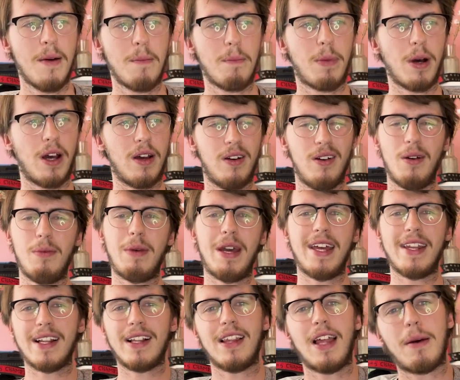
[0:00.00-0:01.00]
But
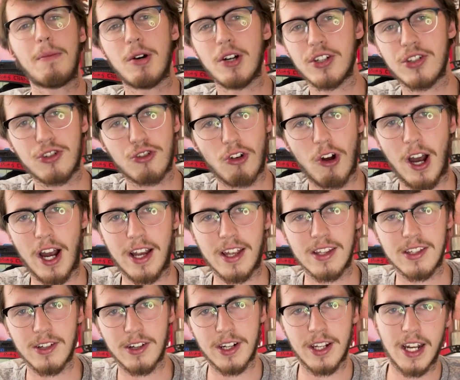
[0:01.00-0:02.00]
Amanda Lemos'
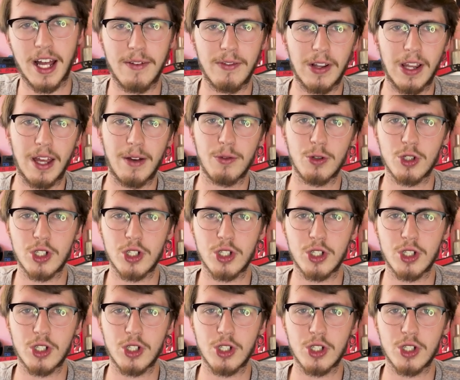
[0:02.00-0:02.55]
striking's on another level.